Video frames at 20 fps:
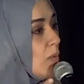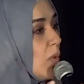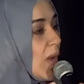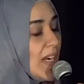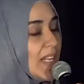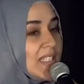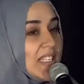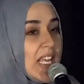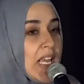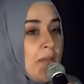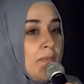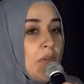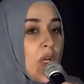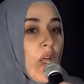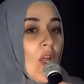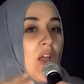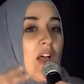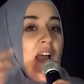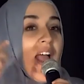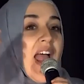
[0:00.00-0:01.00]
what is
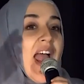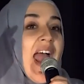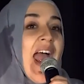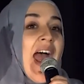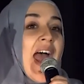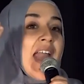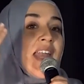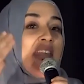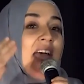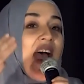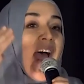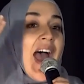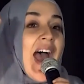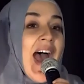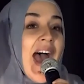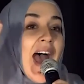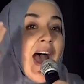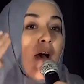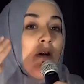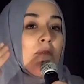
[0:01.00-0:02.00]
evil, and
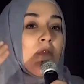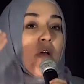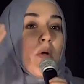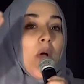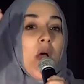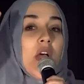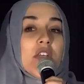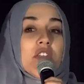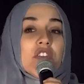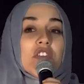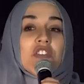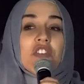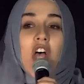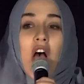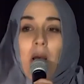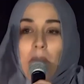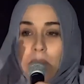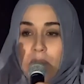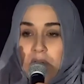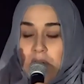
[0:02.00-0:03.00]
have
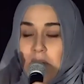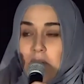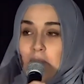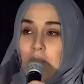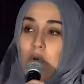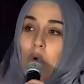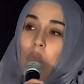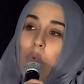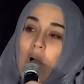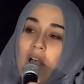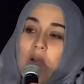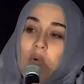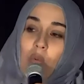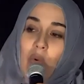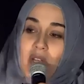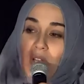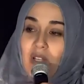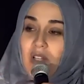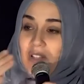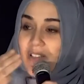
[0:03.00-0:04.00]
sabr for what
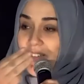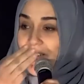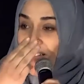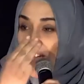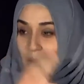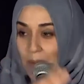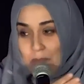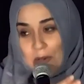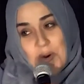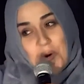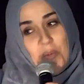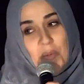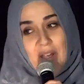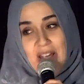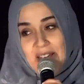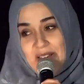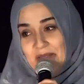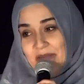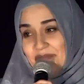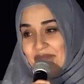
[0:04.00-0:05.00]
will come your
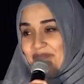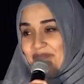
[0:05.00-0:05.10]
way.